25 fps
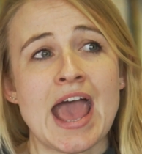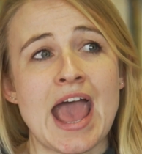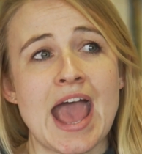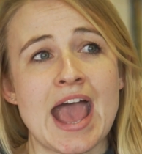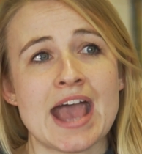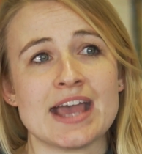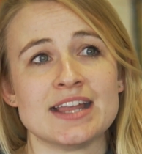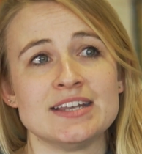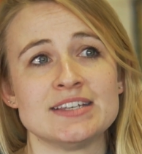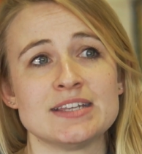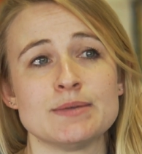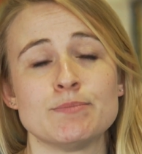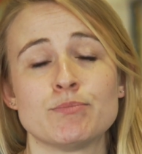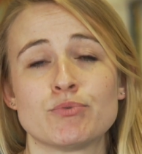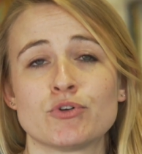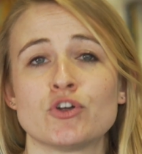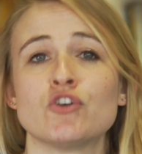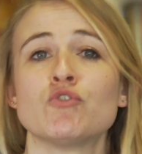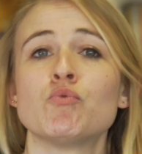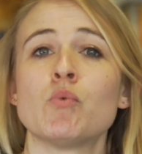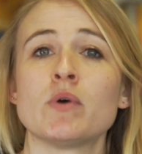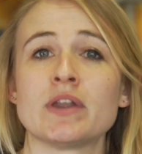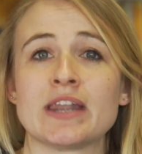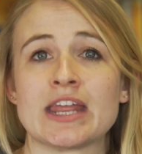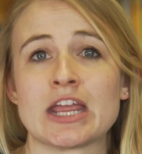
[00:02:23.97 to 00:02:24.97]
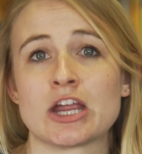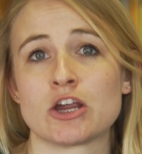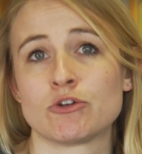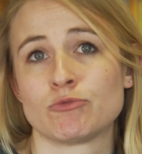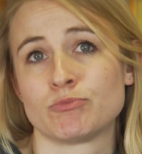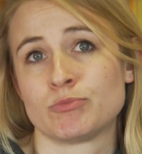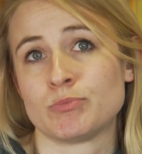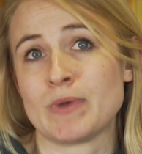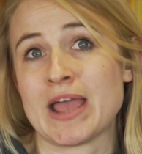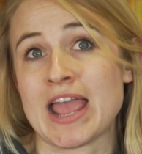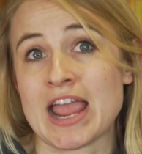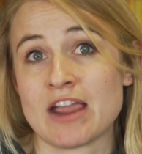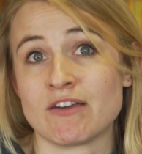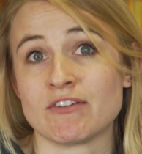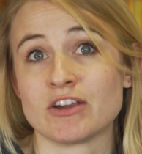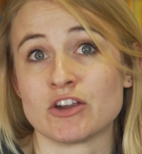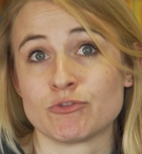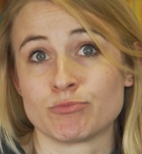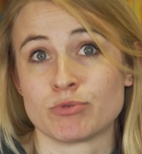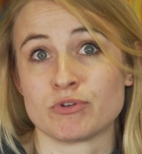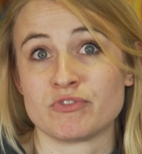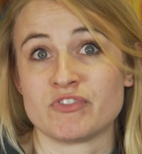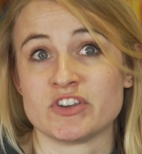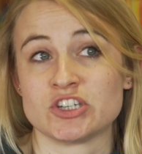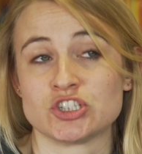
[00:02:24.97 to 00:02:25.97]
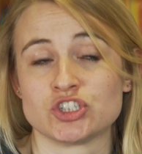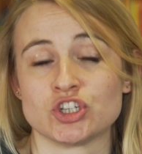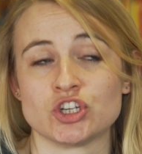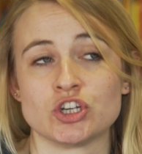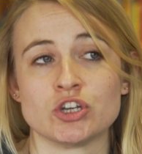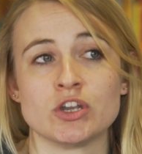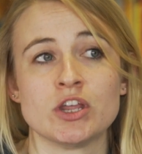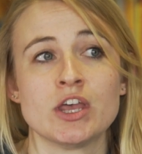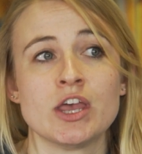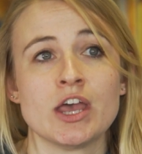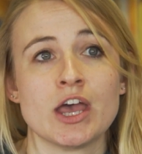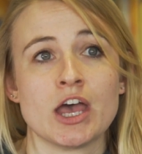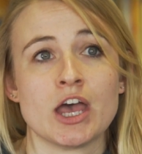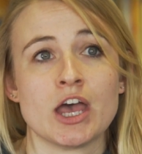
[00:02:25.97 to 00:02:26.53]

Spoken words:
and improve one area of provision,